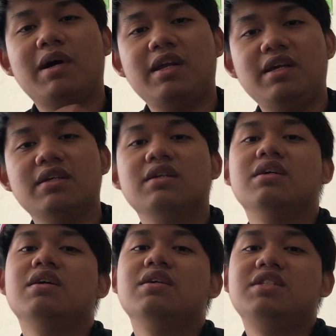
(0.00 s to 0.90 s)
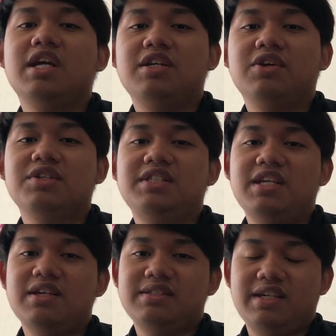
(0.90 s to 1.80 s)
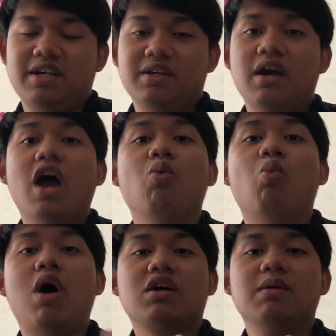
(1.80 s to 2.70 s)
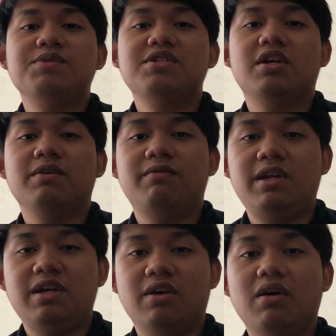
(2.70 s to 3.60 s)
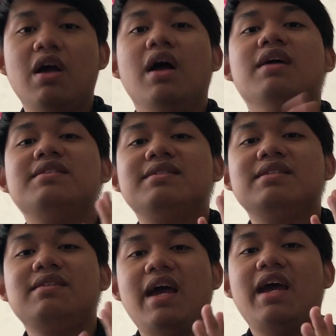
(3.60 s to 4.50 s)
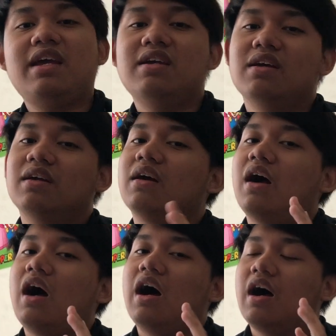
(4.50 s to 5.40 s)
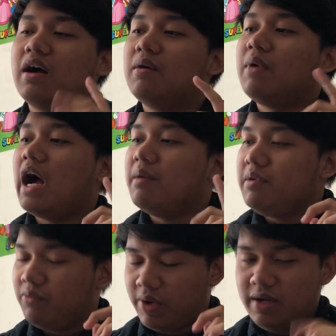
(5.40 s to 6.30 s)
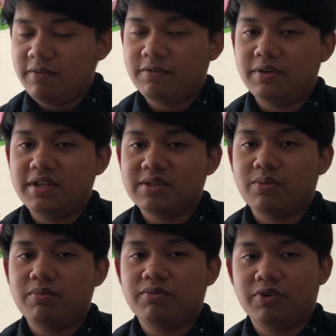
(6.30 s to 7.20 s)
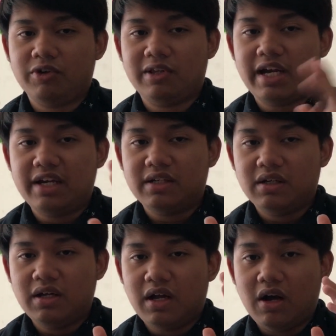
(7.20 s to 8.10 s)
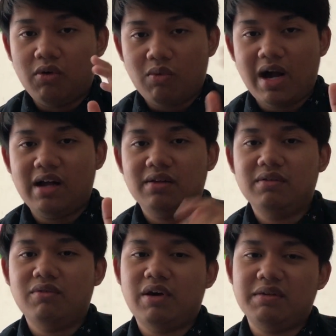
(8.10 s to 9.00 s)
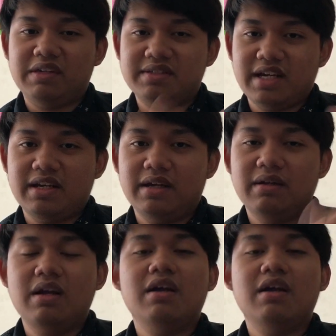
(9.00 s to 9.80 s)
everybody, Janjee here, and welcome to another video. Today, um, I've been waiting for this for like a while, I can say that,